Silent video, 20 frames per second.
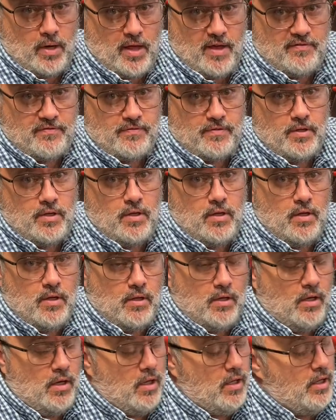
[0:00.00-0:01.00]
F
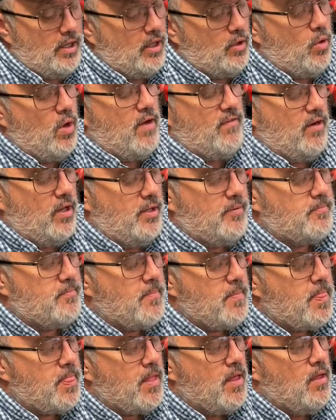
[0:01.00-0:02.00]
equivalent,
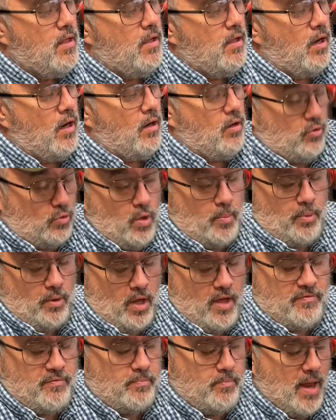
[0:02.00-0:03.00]
or triple
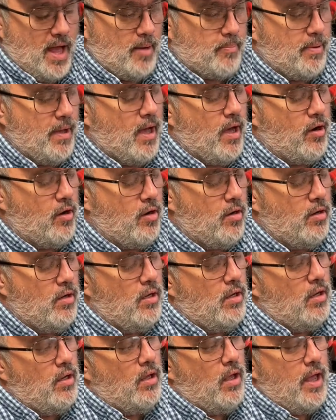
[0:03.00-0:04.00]
F black powder.
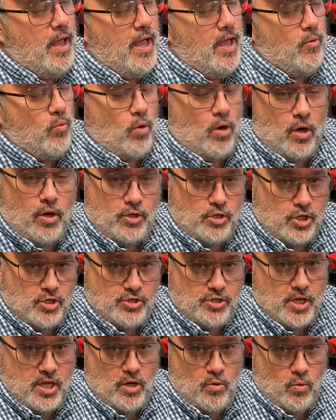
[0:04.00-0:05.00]
And we're going to just
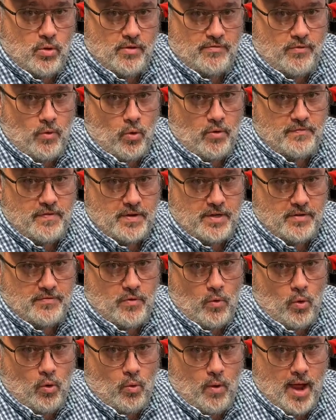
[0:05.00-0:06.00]
seed it with a
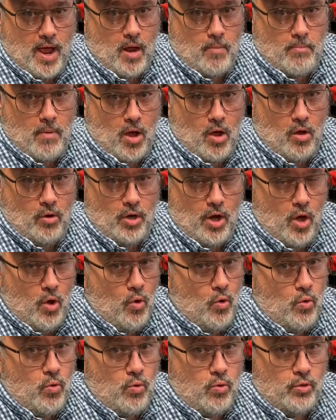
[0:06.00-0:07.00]
454 round ball.
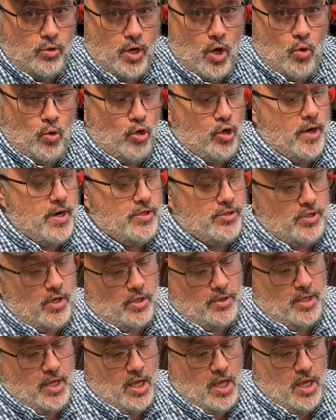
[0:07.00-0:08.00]
No grease
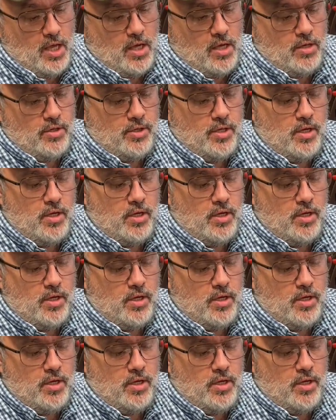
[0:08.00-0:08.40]
on the end,